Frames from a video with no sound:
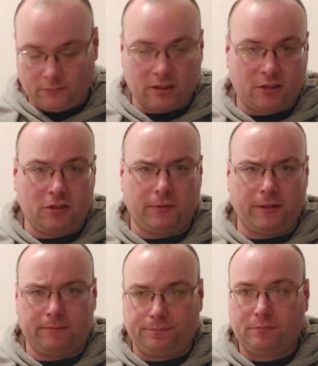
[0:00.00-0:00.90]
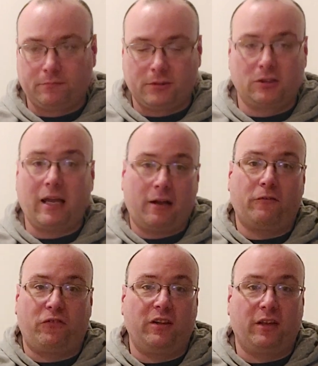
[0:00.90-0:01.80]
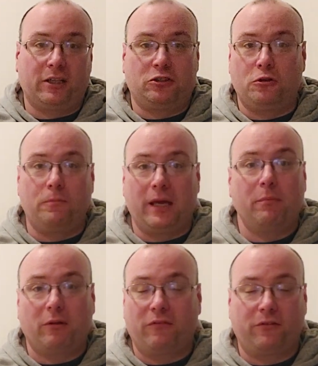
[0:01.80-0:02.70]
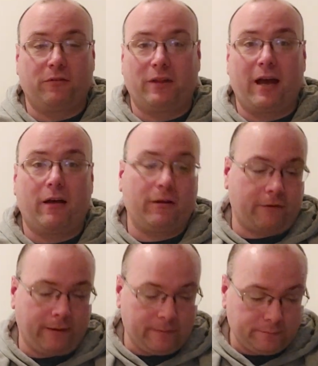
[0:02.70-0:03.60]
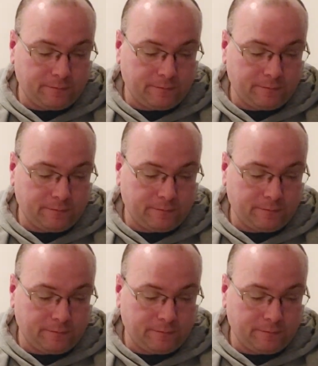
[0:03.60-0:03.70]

Excuse me. So that could feed like 2 people if you're that hungry.